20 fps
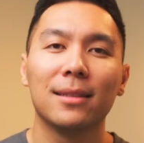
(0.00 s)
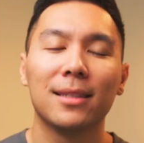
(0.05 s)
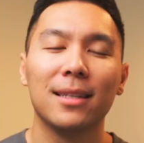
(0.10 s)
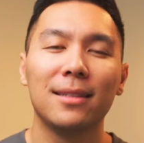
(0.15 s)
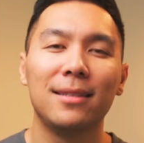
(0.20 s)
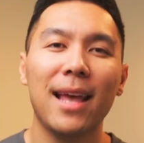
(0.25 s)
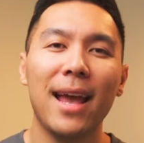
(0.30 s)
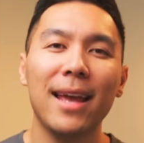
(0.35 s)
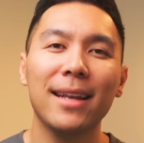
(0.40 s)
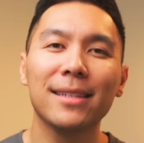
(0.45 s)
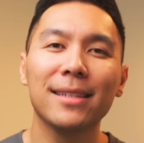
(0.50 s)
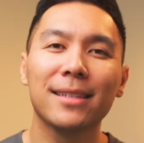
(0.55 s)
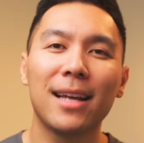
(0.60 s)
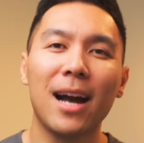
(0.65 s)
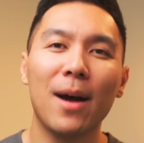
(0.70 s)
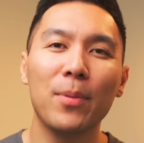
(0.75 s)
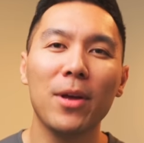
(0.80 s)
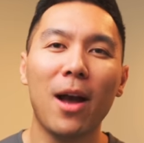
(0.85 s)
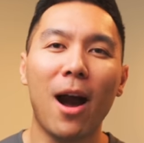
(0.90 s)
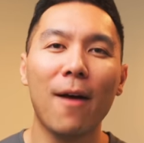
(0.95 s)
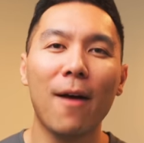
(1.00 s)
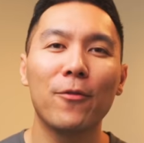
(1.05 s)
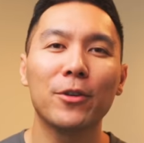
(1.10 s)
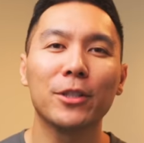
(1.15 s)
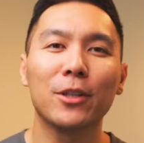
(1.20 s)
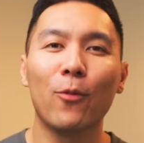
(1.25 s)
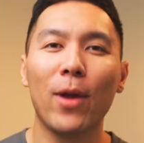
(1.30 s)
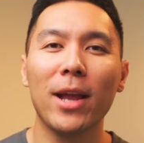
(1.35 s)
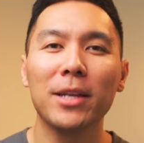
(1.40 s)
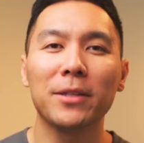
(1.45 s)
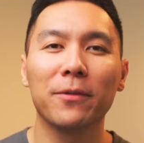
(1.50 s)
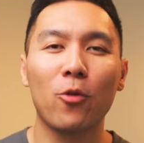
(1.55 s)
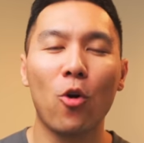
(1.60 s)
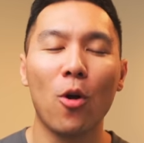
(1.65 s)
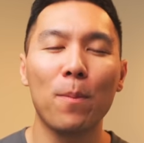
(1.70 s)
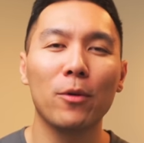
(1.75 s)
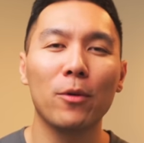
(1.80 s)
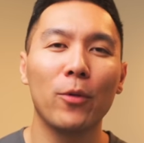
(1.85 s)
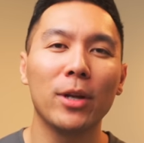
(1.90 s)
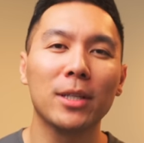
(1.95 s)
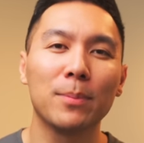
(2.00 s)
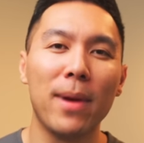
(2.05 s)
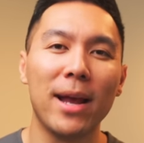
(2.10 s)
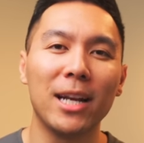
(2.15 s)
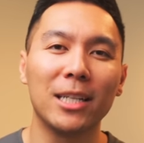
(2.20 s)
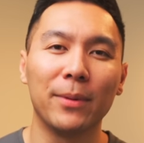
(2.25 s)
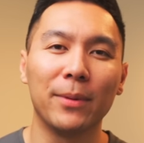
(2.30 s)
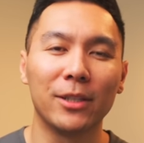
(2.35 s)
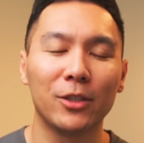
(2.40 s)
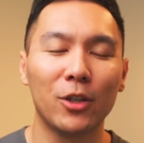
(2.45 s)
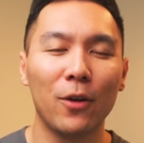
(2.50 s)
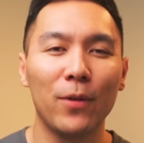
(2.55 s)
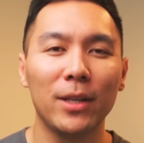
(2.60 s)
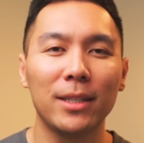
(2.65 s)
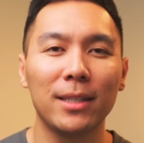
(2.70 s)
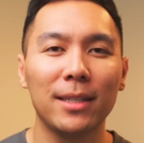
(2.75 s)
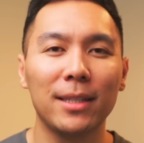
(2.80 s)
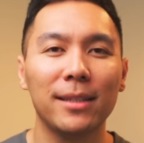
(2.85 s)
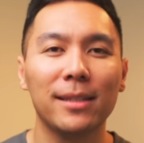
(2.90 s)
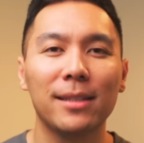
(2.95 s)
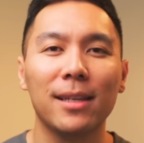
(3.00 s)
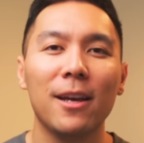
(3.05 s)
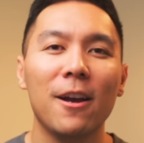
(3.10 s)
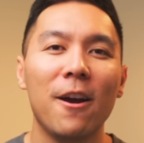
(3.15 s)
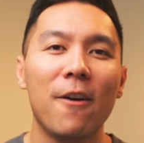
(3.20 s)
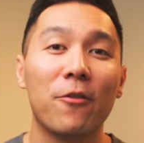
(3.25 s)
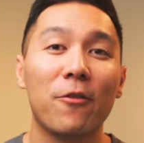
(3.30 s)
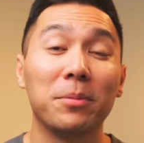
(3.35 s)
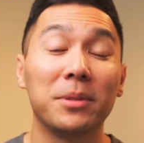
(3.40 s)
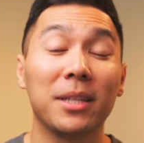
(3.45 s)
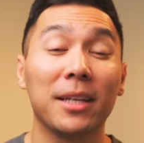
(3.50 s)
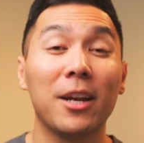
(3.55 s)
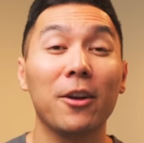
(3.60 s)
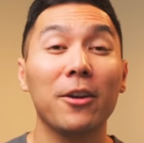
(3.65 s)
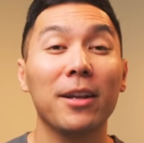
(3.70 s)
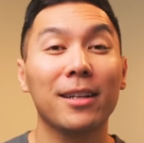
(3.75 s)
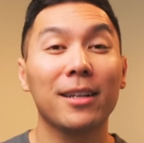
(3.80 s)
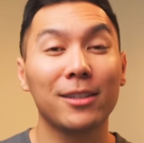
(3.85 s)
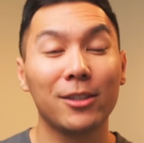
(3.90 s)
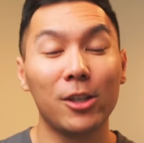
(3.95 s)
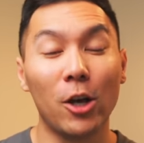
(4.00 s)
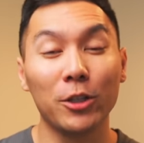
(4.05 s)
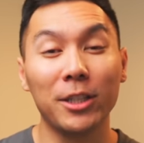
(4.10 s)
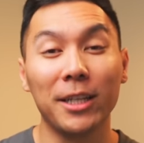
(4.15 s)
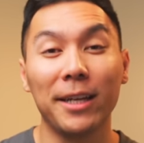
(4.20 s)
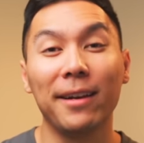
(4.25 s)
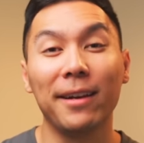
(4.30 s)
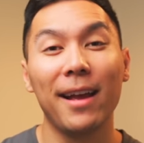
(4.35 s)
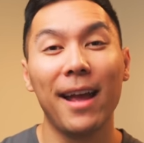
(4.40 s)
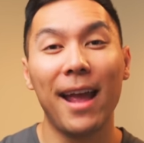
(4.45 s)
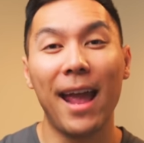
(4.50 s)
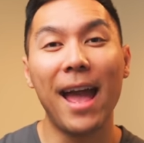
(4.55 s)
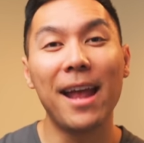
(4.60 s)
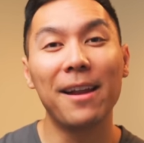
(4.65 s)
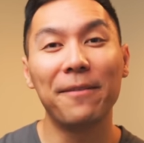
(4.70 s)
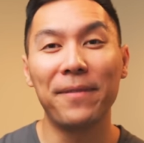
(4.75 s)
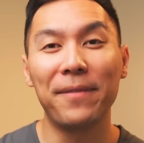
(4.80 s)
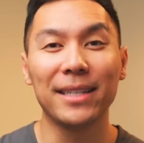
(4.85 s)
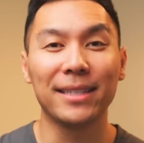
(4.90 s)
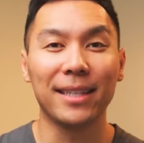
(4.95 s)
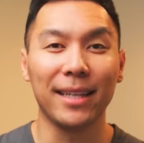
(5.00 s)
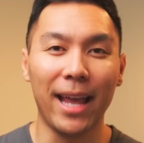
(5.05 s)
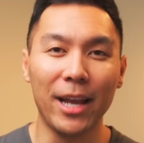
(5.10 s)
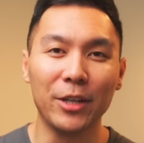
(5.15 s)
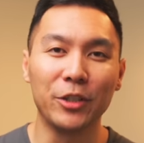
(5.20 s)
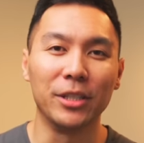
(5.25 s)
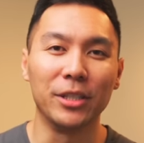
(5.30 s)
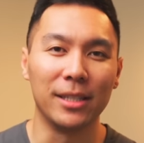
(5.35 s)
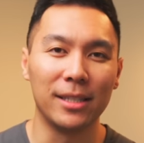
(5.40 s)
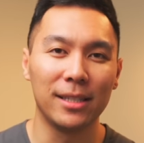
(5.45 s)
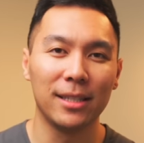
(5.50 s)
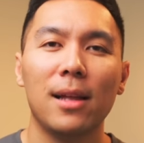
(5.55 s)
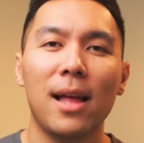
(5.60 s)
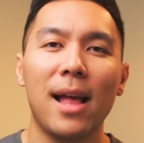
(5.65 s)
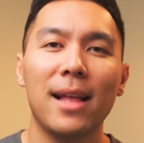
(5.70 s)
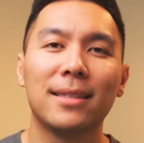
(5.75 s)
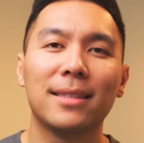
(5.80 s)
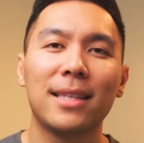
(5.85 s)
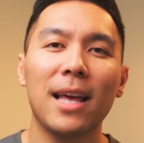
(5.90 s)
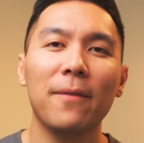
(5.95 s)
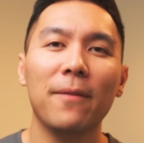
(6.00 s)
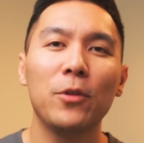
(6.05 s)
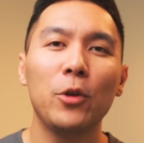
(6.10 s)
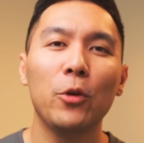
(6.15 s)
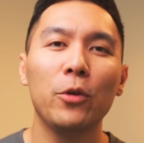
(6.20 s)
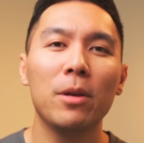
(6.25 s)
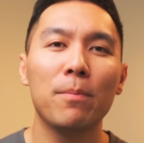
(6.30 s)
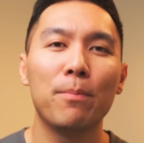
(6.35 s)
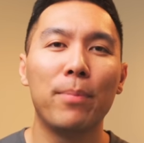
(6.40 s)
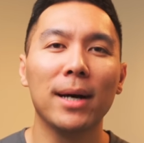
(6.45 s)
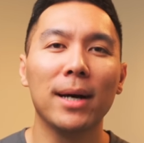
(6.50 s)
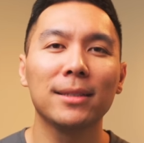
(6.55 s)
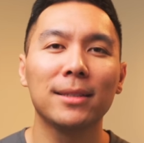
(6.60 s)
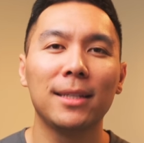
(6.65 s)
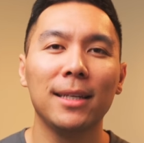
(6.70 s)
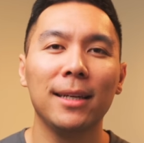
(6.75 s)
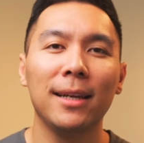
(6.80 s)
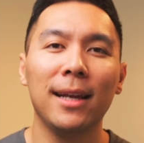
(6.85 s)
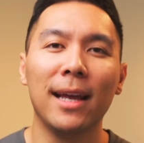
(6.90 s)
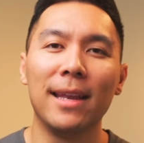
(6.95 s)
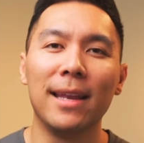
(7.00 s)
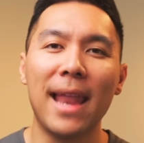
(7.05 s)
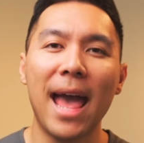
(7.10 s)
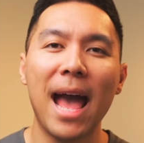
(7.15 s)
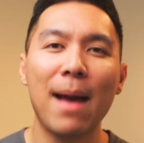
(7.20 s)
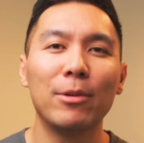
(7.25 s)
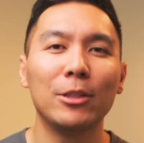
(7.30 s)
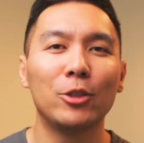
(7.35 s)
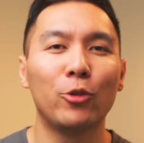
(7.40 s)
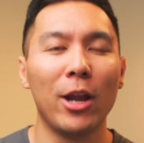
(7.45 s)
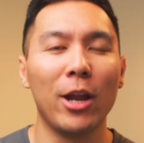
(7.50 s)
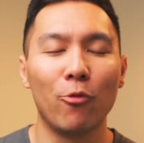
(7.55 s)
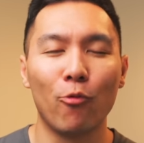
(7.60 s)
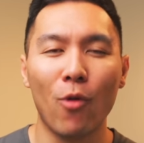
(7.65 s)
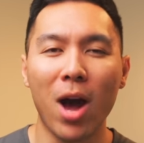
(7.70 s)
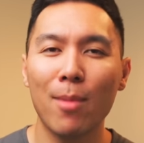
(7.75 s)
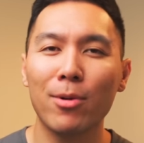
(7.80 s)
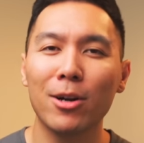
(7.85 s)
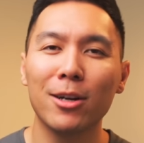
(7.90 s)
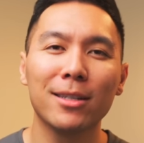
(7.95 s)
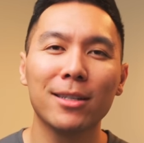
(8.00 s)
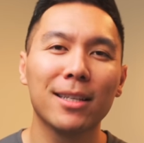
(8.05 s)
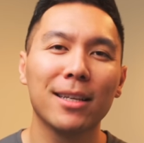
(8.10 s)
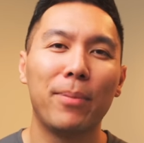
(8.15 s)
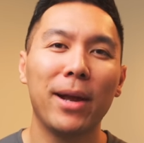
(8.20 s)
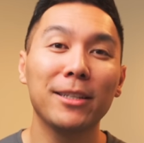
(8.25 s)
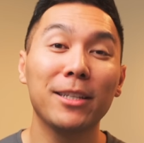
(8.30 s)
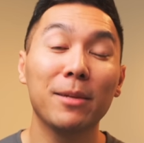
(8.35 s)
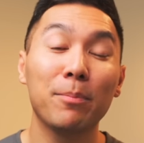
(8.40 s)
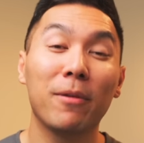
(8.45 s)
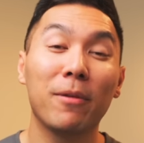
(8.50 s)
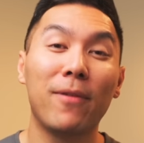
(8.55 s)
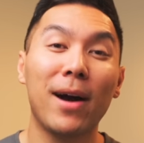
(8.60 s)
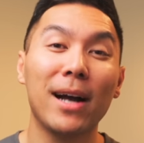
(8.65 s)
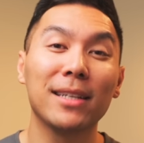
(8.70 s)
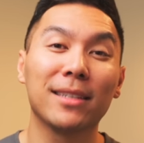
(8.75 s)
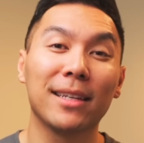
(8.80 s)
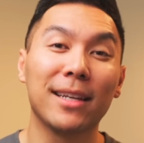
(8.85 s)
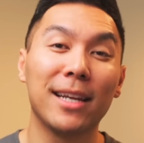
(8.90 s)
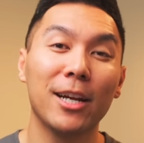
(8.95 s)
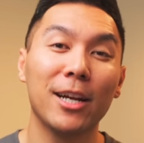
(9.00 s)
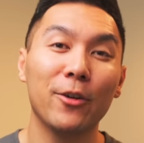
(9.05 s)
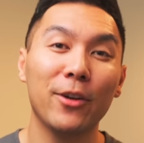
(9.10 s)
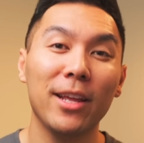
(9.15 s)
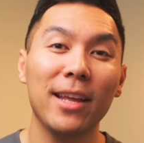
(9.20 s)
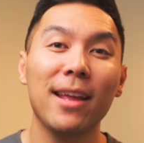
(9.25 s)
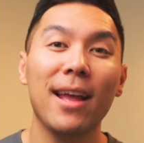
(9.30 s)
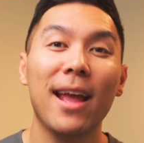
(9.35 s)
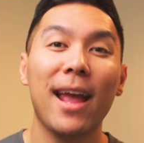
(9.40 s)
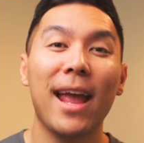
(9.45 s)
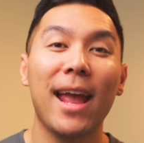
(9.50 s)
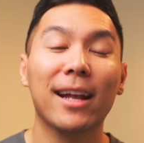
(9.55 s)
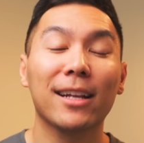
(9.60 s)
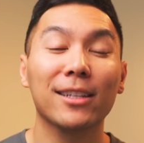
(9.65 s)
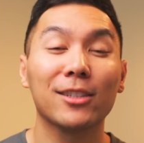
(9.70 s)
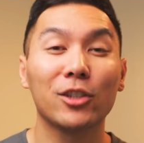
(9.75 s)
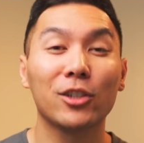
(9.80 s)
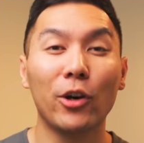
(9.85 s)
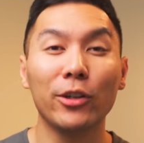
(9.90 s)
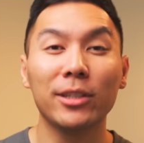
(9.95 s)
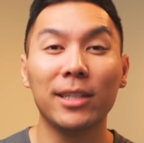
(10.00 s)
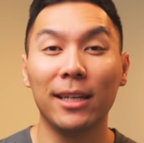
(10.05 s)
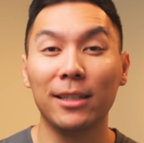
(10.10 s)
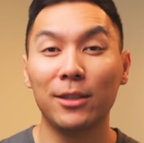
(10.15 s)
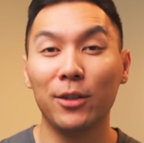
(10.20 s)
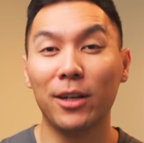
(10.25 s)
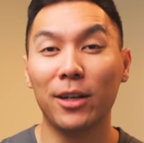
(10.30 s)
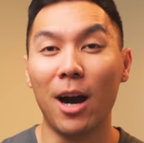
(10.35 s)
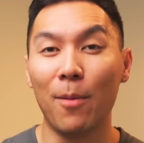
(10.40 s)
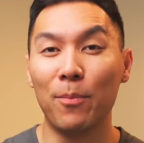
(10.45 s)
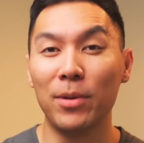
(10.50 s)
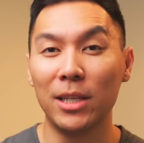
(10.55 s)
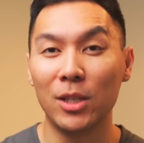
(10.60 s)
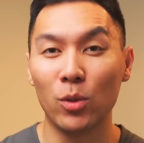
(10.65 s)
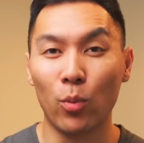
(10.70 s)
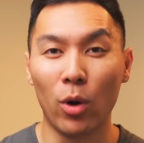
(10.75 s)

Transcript: Today, this company offers a range of corporate risk management services from security consulting and investigations. Instead of union busting and nabbing trained robbers, Pinkerton provides security and consulting to companies